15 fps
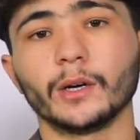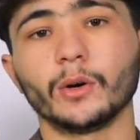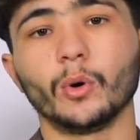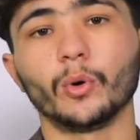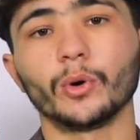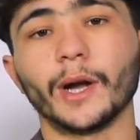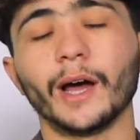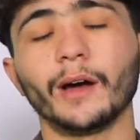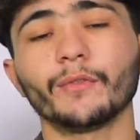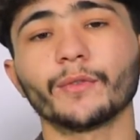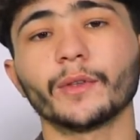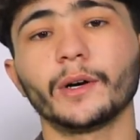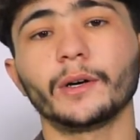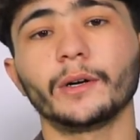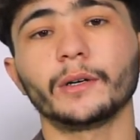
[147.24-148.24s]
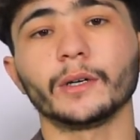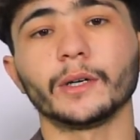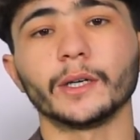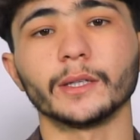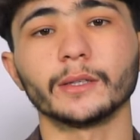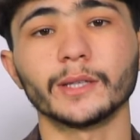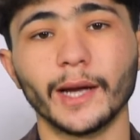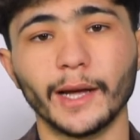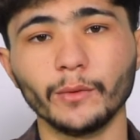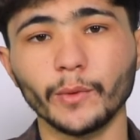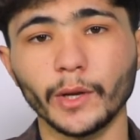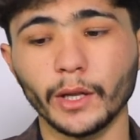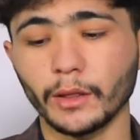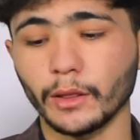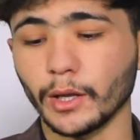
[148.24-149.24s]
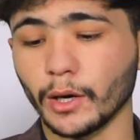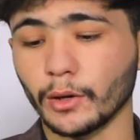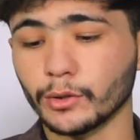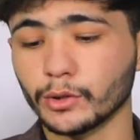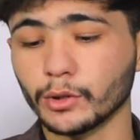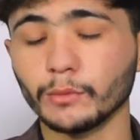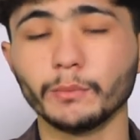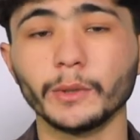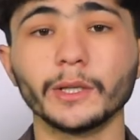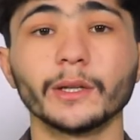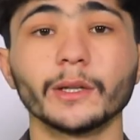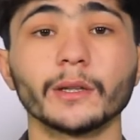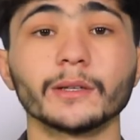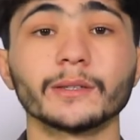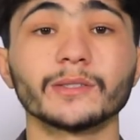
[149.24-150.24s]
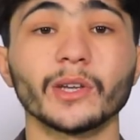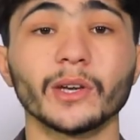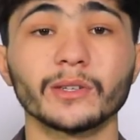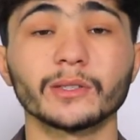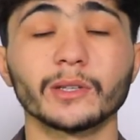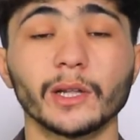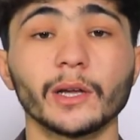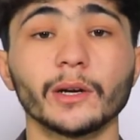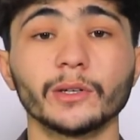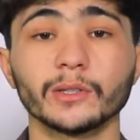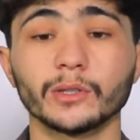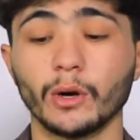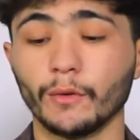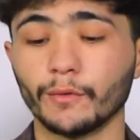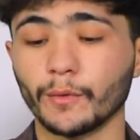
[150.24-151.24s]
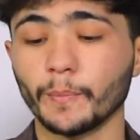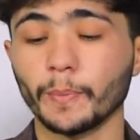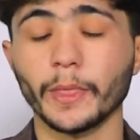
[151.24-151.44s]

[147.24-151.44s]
or after tanween, there should be the 6 letters of